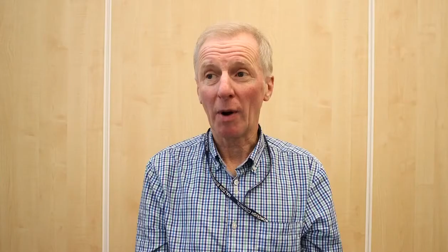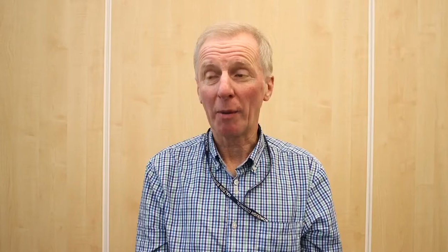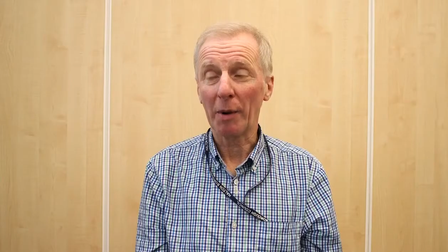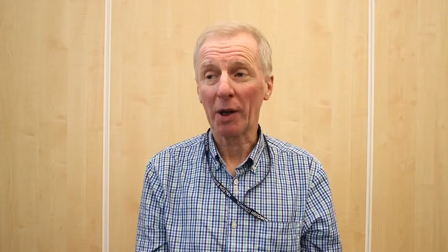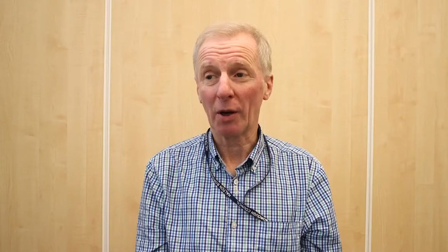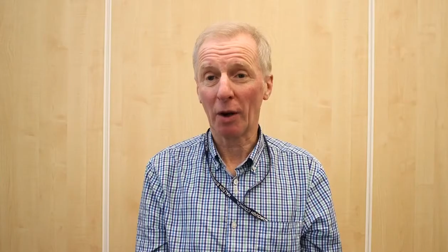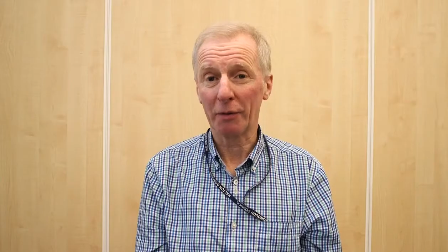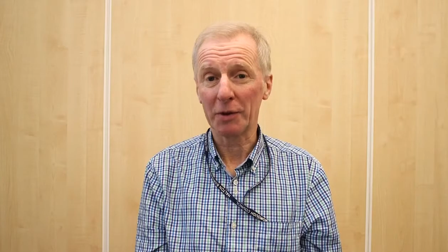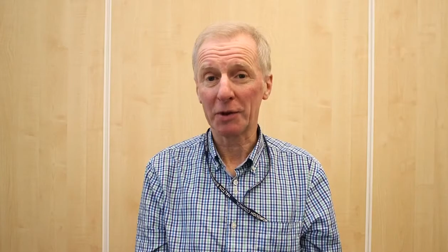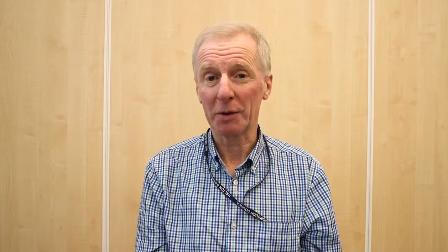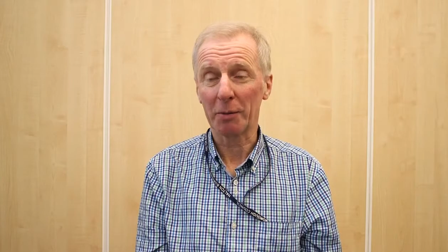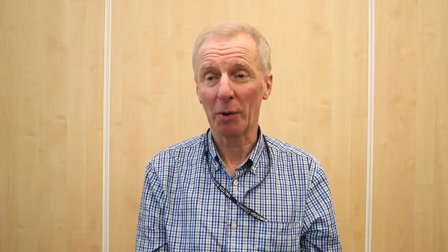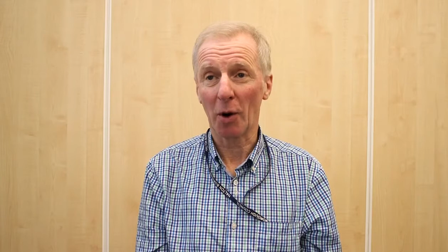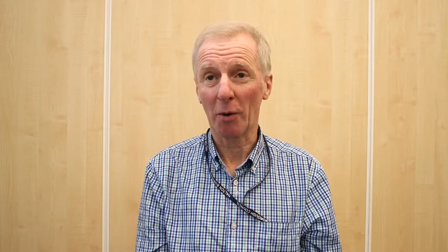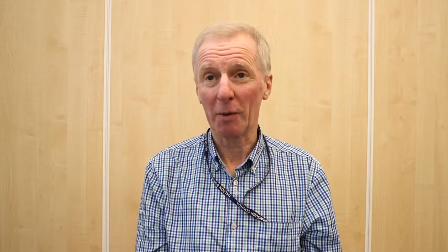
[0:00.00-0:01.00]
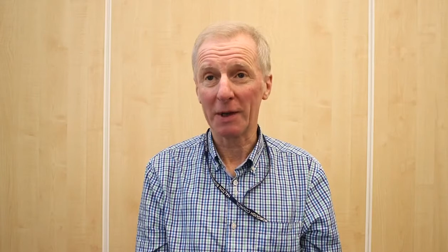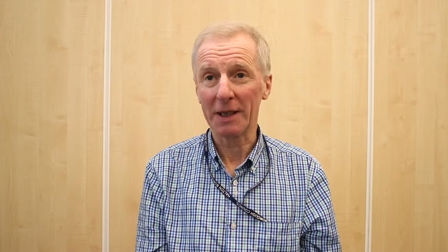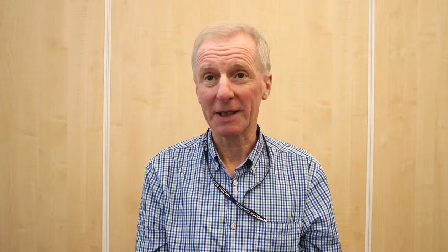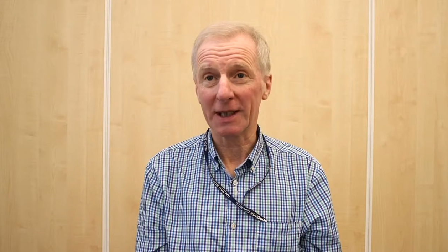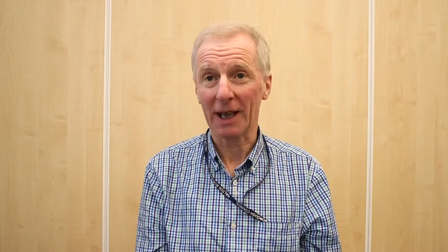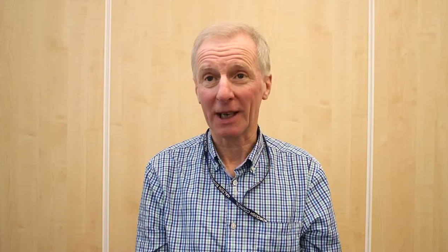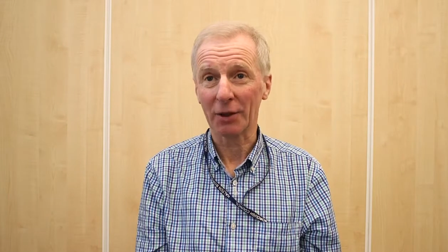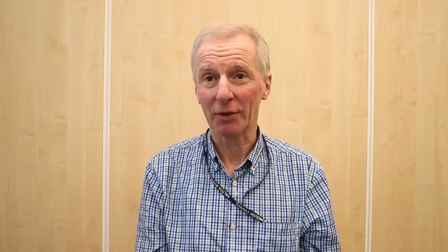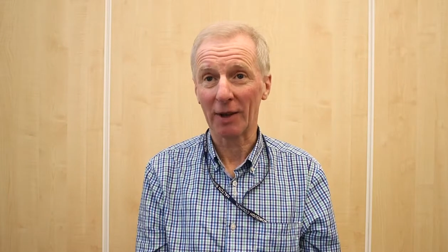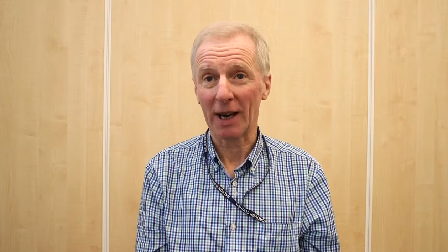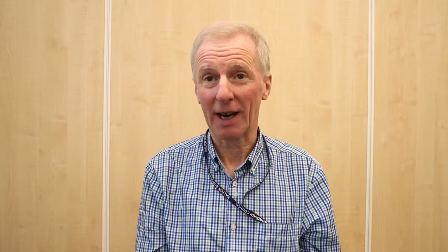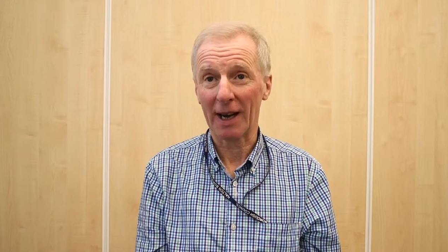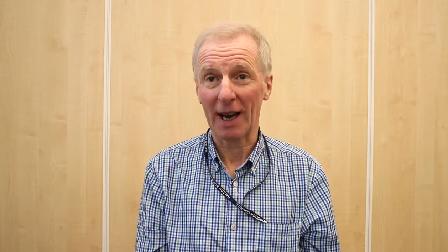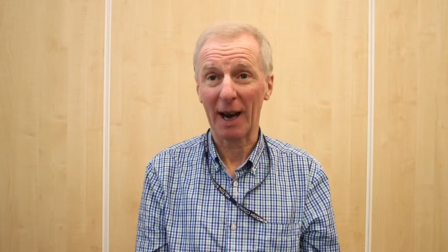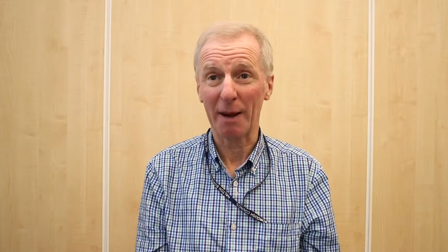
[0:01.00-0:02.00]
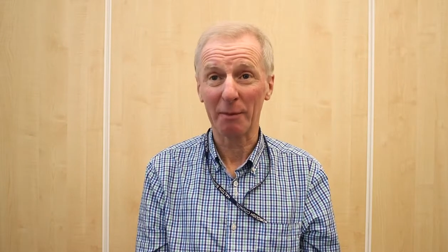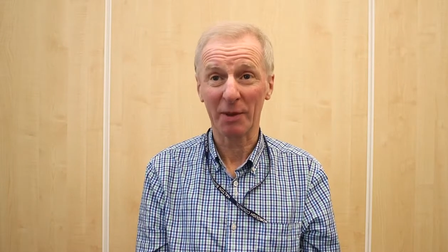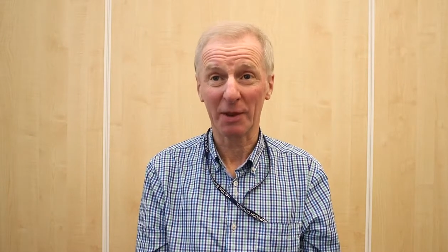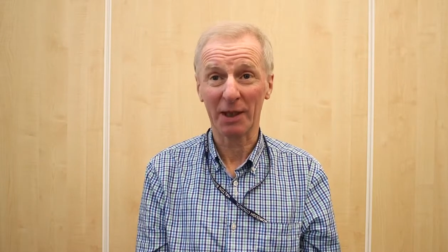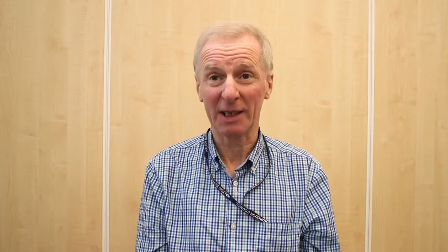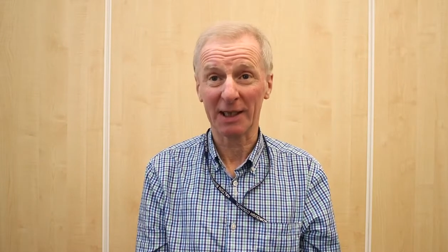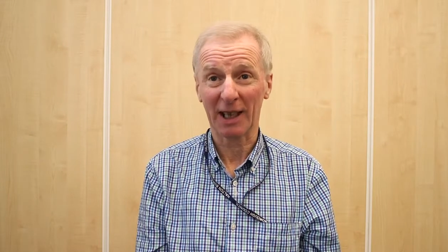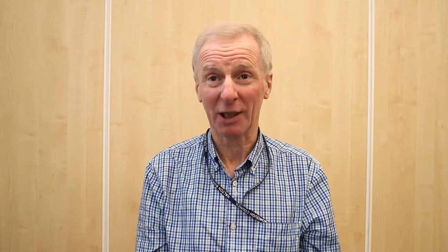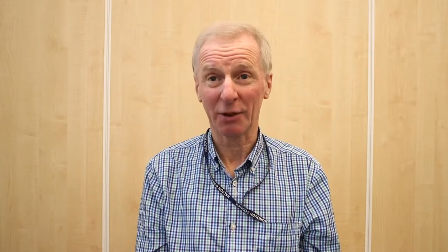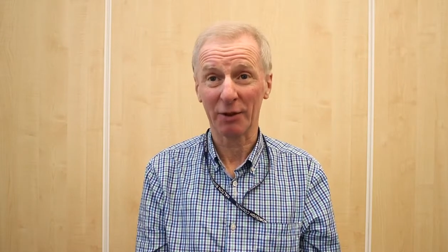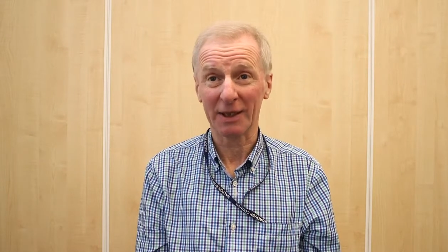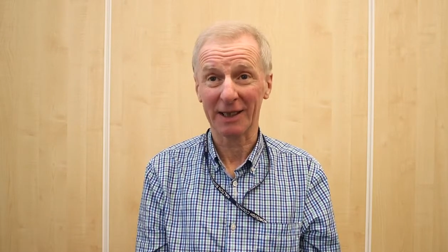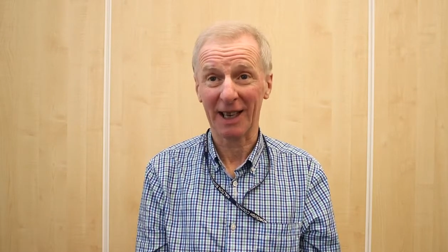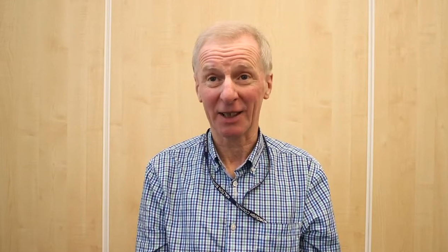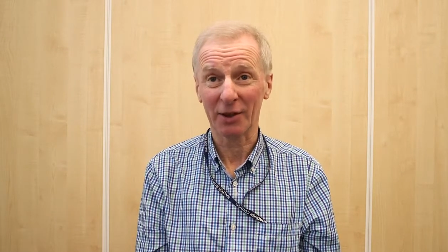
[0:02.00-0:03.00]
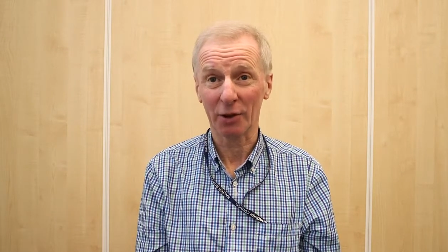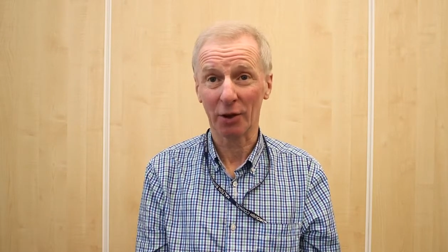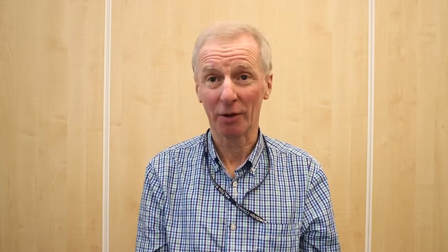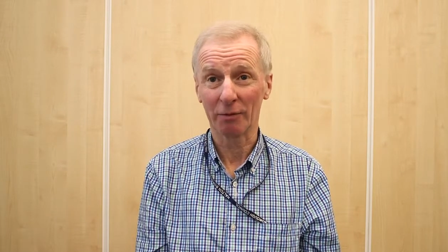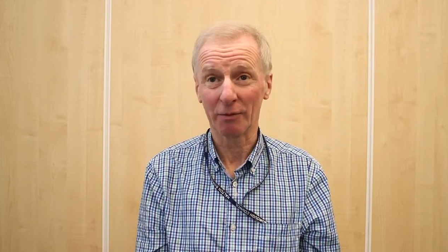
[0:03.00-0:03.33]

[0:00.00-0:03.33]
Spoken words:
Well, we can offer support with dyslexia. I'm the dyslexia assessor.